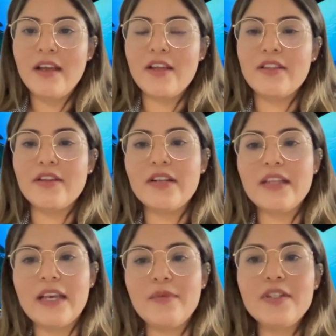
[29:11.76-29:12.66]
a third
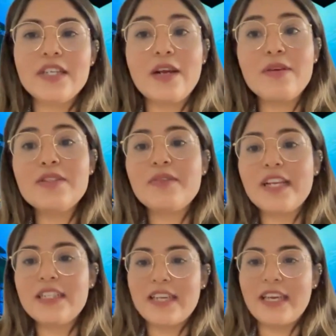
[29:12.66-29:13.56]
language. And I was
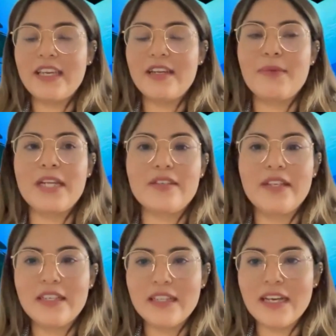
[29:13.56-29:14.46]
already taking
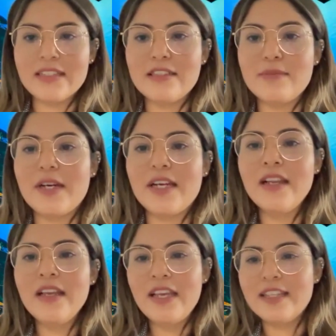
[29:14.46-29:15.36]
Mandarin classes, but
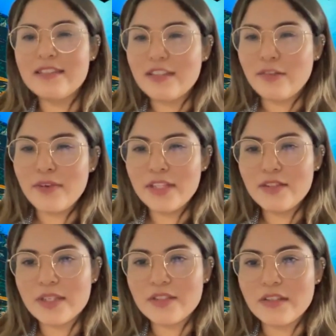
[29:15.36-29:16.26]
it's different
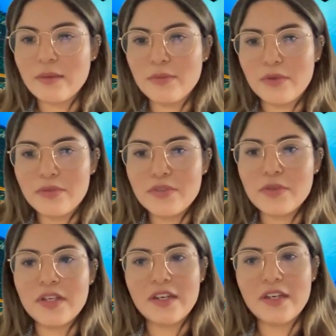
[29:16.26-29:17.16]
to actually move
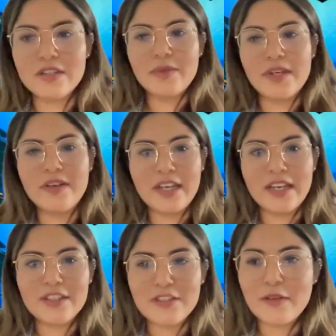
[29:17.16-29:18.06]
to a country where you
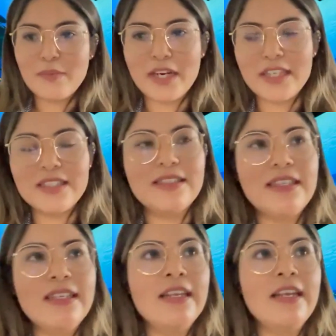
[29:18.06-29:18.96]
can actually practice it.